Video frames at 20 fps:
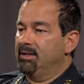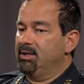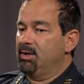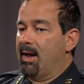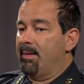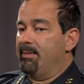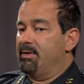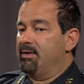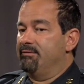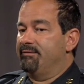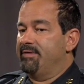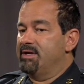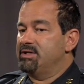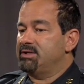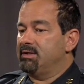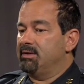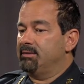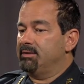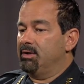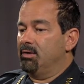You know, I would
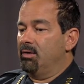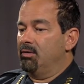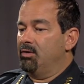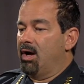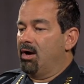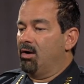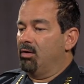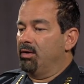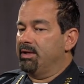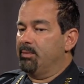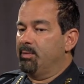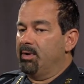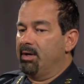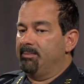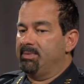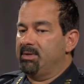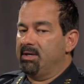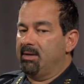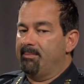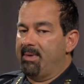envision, you know, not only would
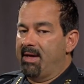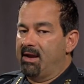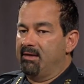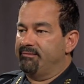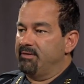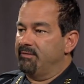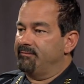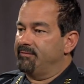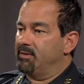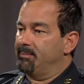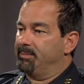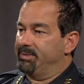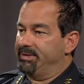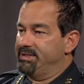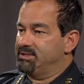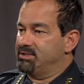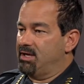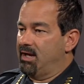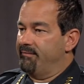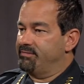it be a benefit for the
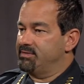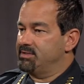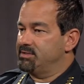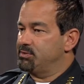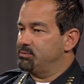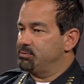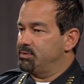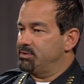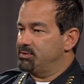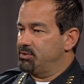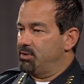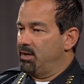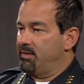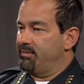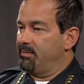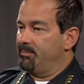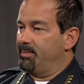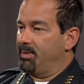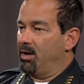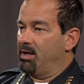police officers who deserve
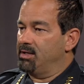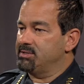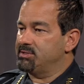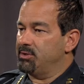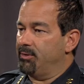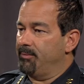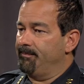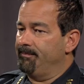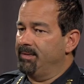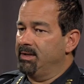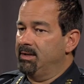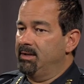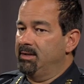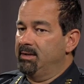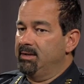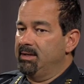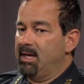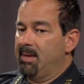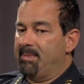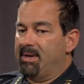it, but also
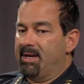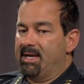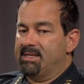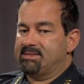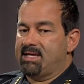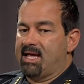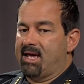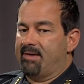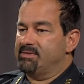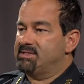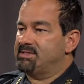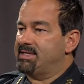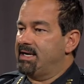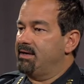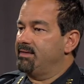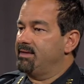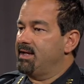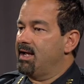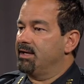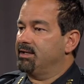it'd be nice to have a
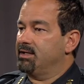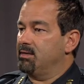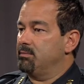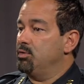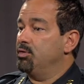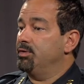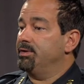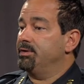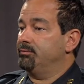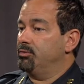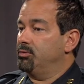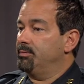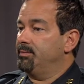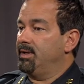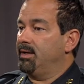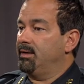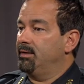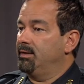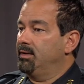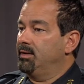state-of-the-art community room
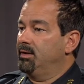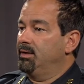there